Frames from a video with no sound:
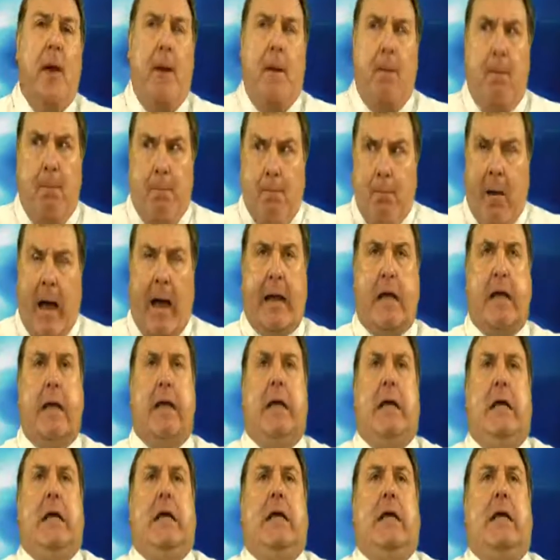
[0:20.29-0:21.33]

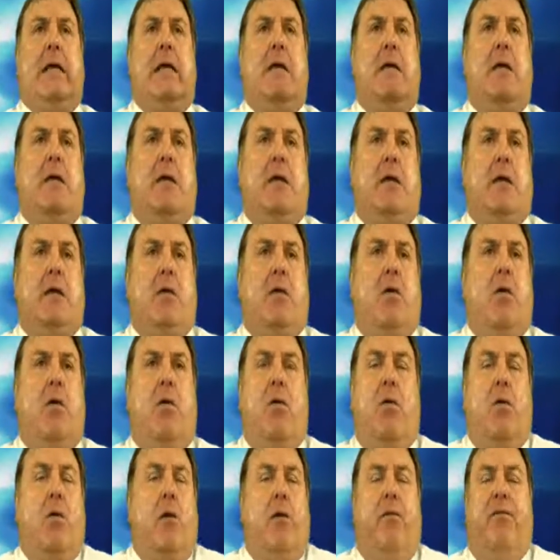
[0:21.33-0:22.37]
money and
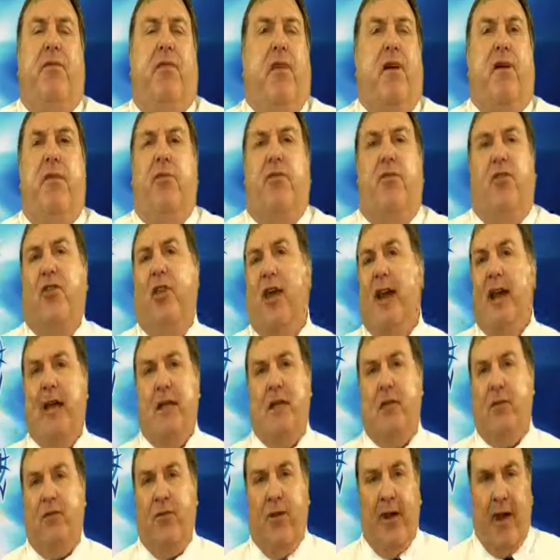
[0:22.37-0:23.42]
all of those
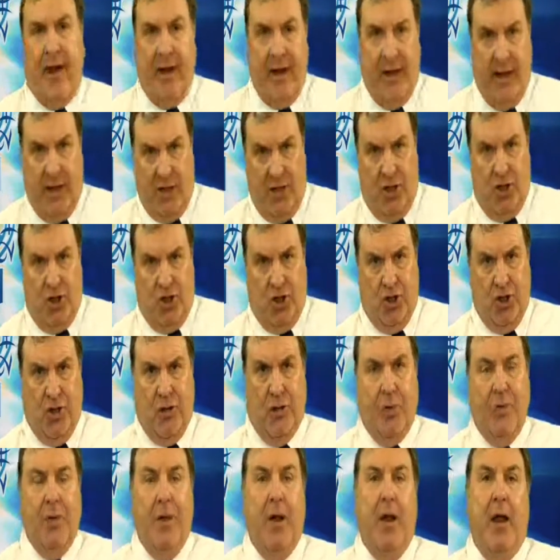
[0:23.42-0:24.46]
things
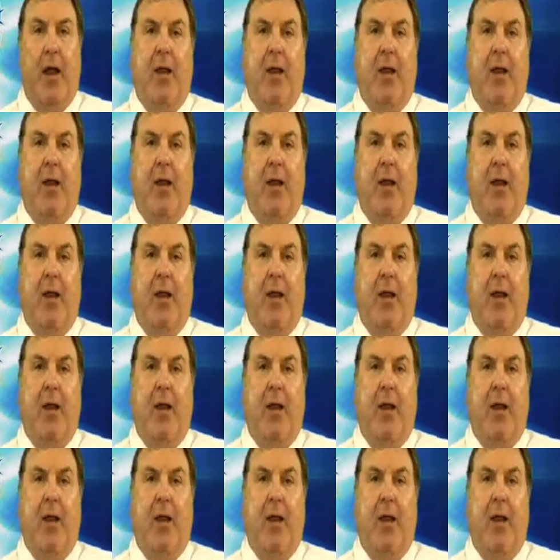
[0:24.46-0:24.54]
financial,